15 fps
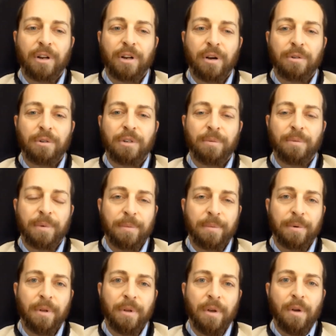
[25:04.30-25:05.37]
goes to the
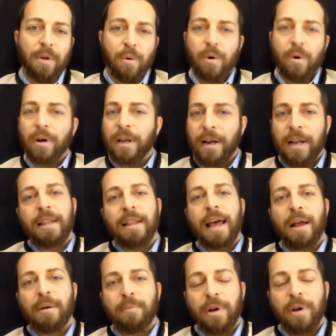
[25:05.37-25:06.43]
people who are getting
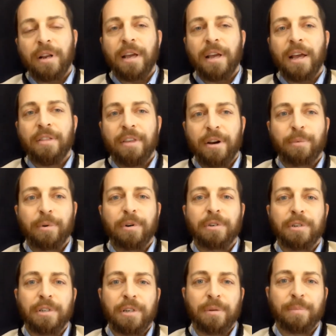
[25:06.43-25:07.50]
that money, and their
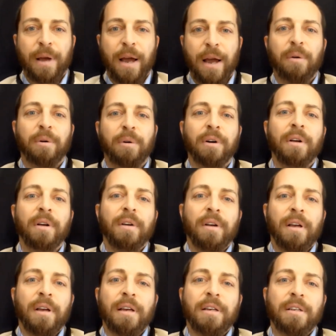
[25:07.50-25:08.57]
purchasing power
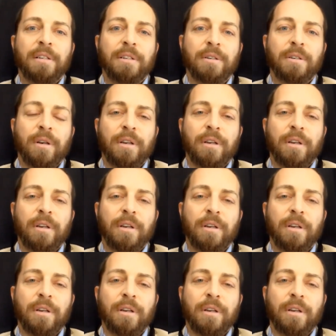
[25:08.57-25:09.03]
is,